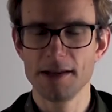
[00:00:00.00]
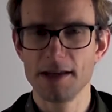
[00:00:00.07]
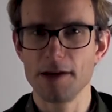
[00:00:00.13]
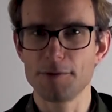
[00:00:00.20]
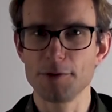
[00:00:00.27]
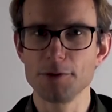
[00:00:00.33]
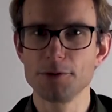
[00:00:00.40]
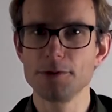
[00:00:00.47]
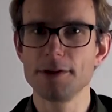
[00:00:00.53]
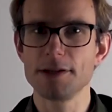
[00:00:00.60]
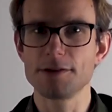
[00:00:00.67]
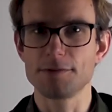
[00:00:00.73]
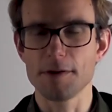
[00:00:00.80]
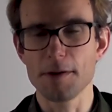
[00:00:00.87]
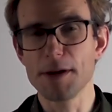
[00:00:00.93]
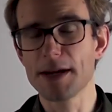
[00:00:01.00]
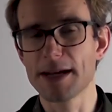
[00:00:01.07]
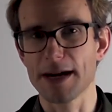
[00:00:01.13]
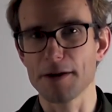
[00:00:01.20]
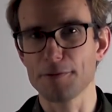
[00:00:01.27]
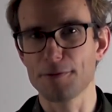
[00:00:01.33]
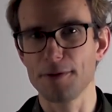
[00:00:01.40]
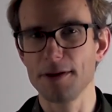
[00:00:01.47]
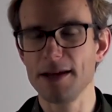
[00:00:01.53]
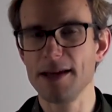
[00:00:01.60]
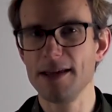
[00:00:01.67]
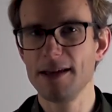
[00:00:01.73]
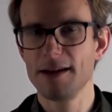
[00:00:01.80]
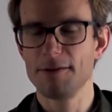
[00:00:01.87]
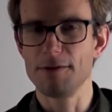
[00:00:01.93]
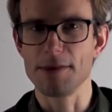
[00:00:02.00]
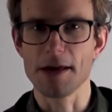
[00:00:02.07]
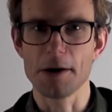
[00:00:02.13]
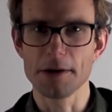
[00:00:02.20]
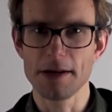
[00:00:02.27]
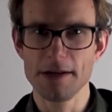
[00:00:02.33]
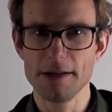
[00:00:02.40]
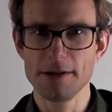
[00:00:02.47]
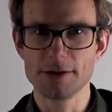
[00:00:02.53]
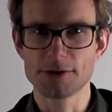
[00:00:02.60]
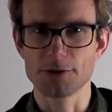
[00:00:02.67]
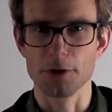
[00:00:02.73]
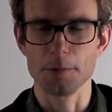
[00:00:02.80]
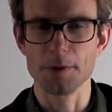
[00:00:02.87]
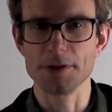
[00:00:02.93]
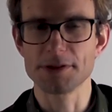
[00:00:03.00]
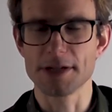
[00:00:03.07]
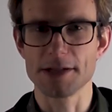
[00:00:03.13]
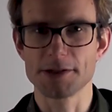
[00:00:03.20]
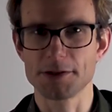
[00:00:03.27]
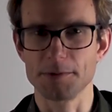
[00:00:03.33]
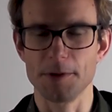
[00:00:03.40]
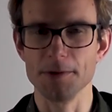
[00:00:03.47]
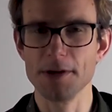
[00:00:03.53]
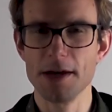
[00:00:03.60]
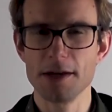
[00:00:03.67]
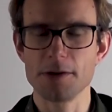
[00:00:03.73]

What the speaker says: If you do this very carefully, without any disturbance and so on,